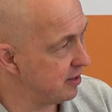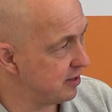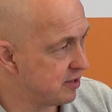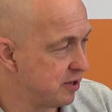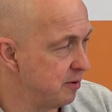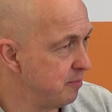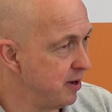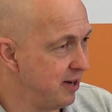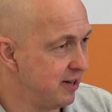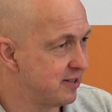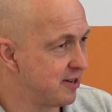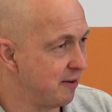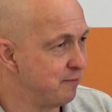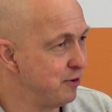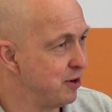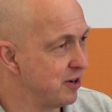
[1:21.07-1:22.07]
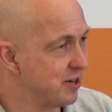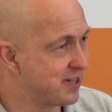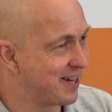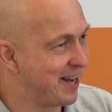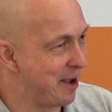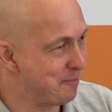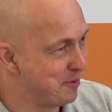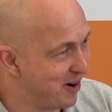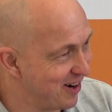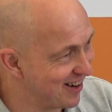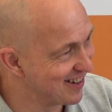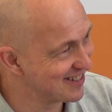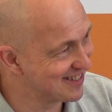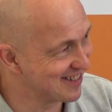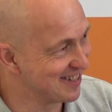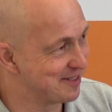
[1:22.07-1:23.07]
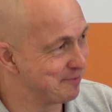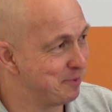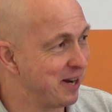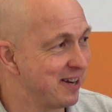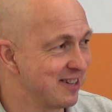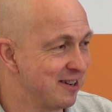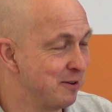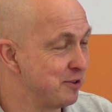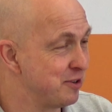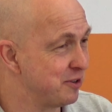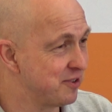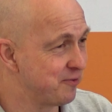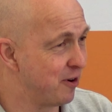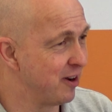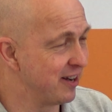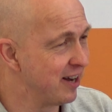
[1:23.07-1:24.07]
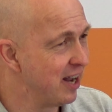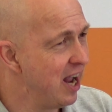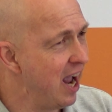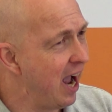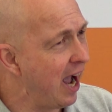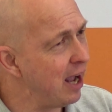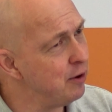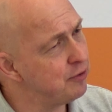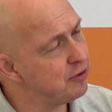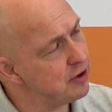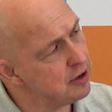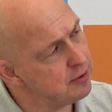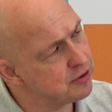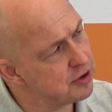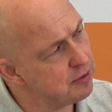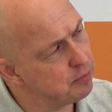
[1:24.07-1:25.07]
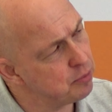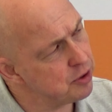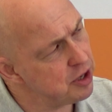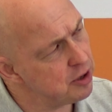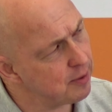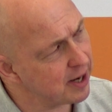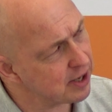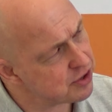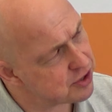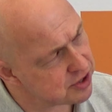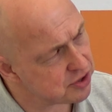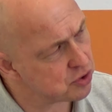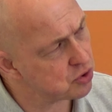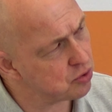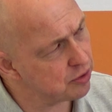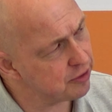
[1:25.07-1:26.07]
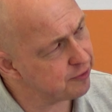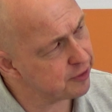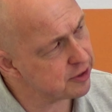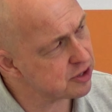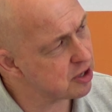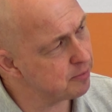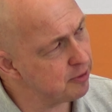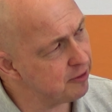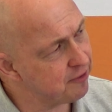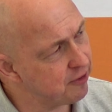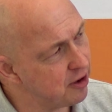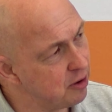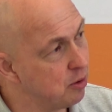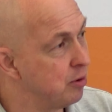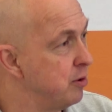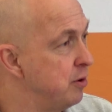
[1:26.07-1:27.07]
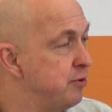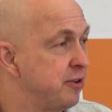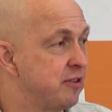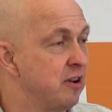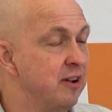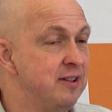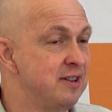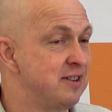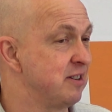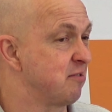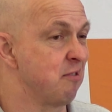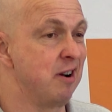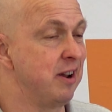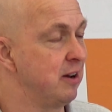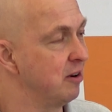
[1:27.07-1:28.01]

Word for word: It took me 7 years to get my license because I was just frightened. How were you anxious at all the first time you flew, or were you just like, this is great?